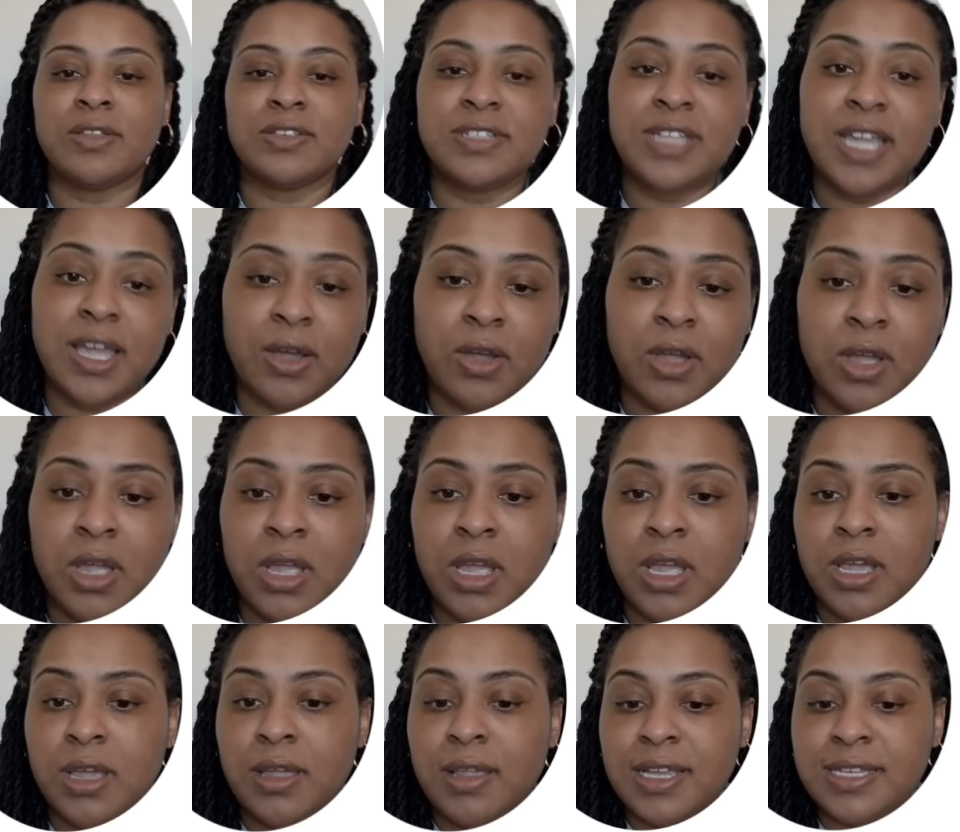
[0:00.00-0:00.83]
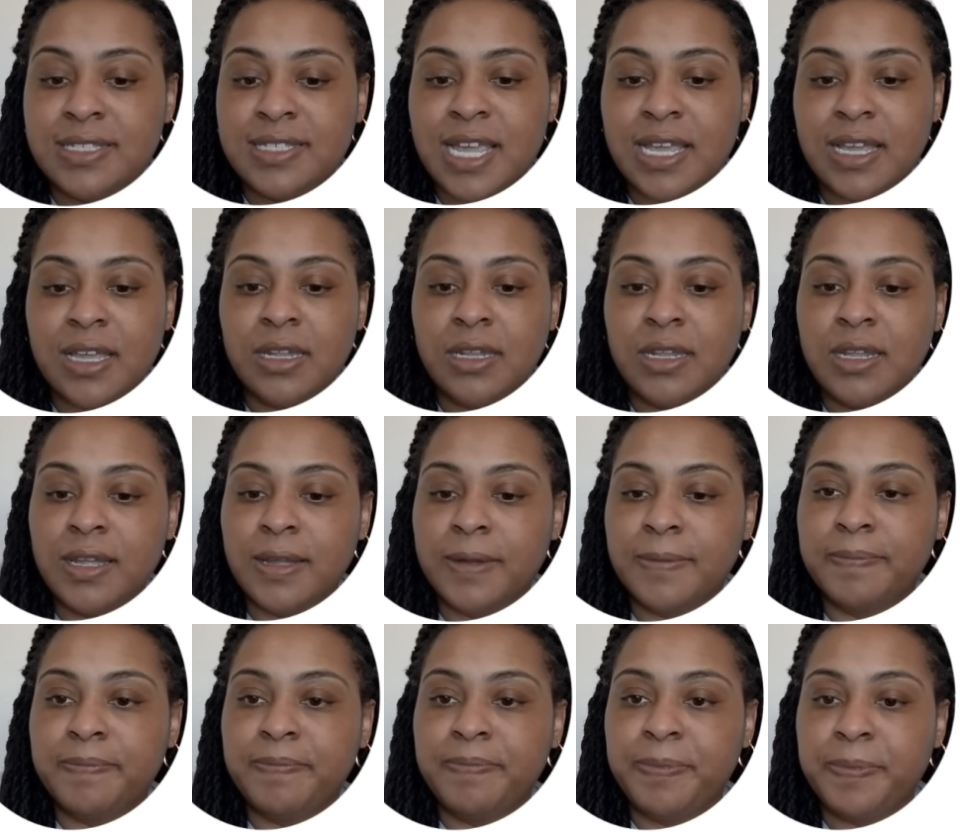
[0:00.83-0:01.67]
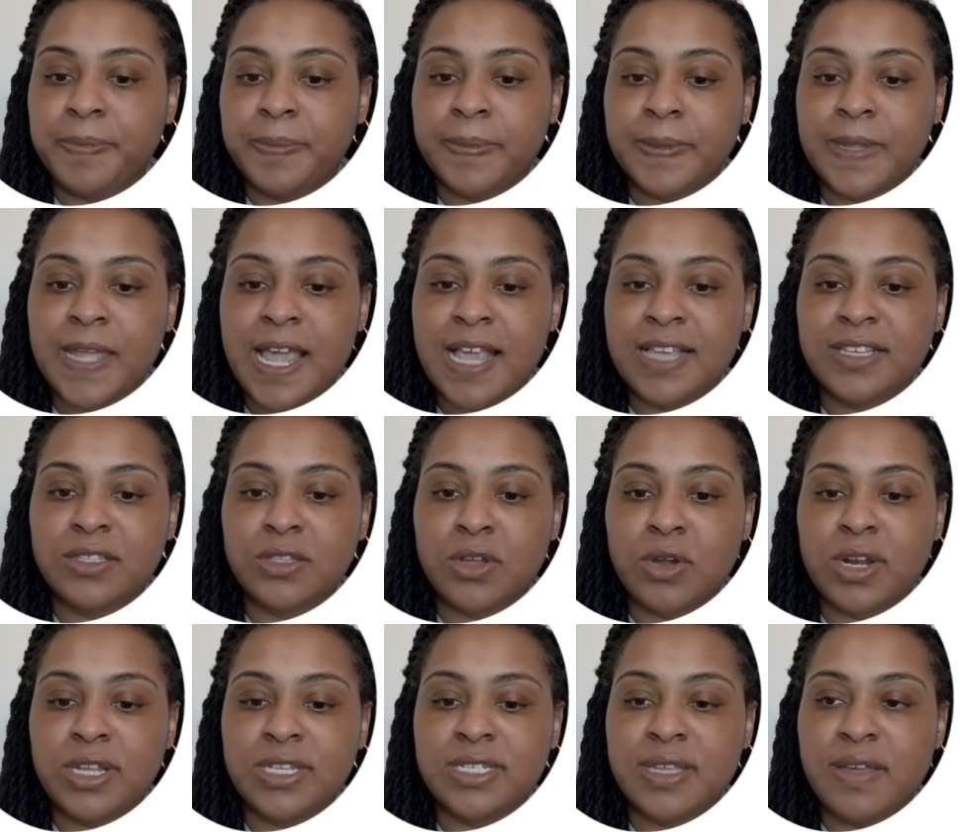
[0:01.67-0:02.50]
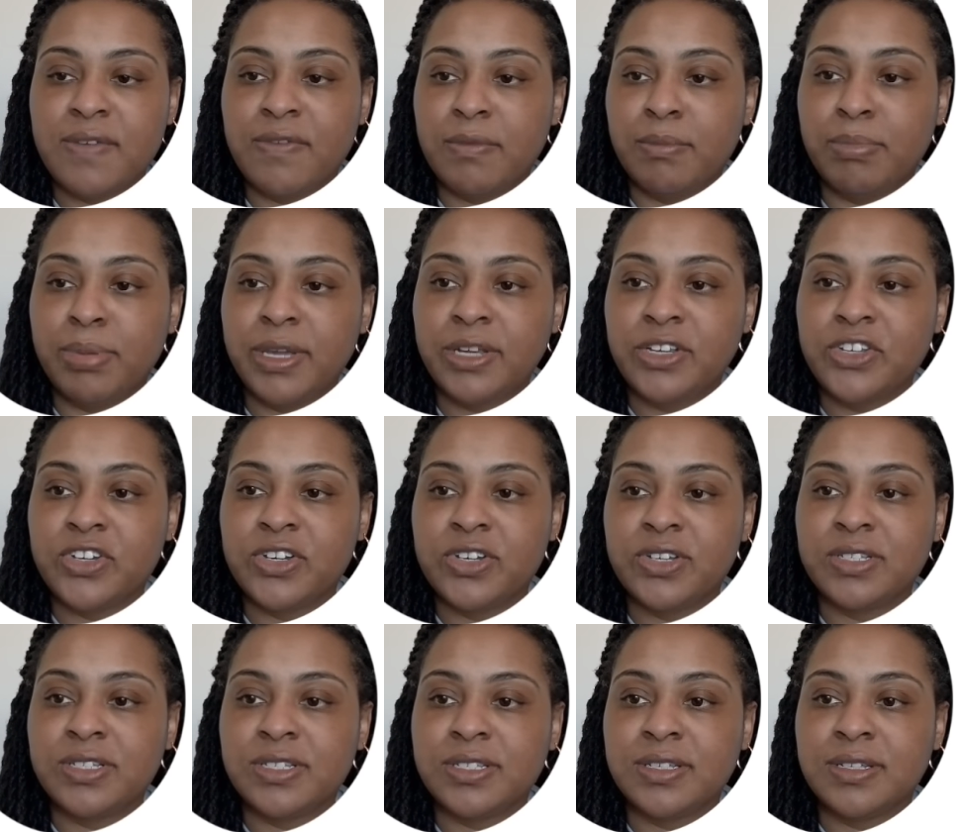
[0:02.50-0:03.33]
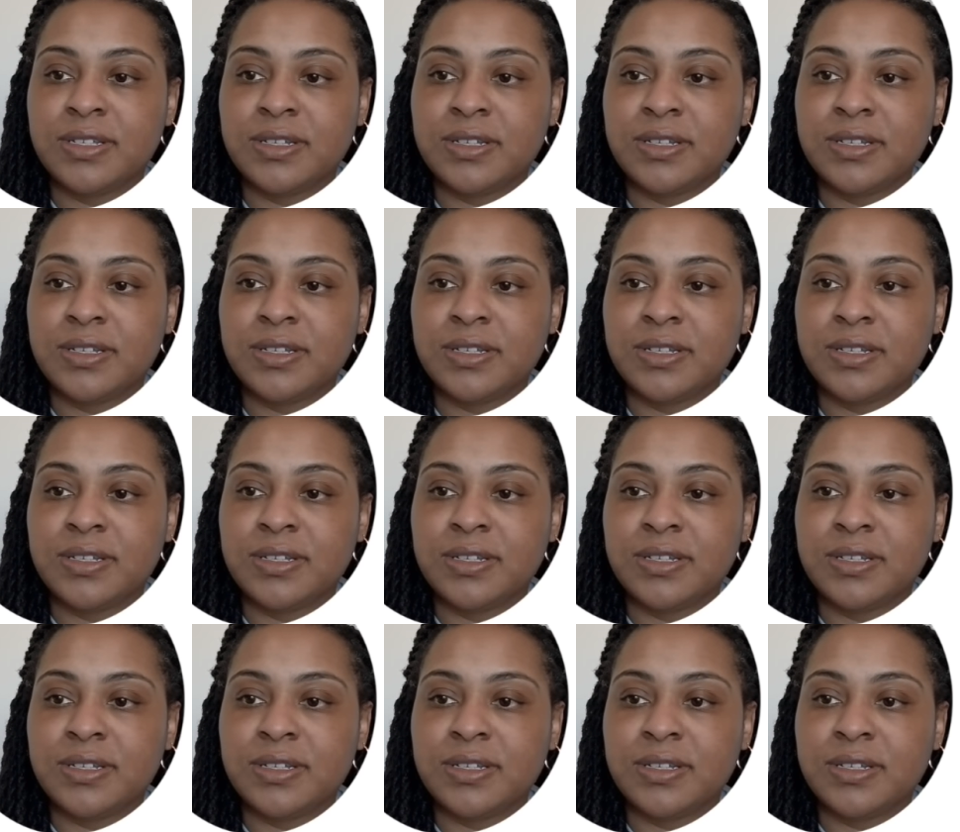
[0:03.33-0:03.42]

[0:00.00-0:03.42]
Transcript: Now, let's take a look. It has 37 pictures.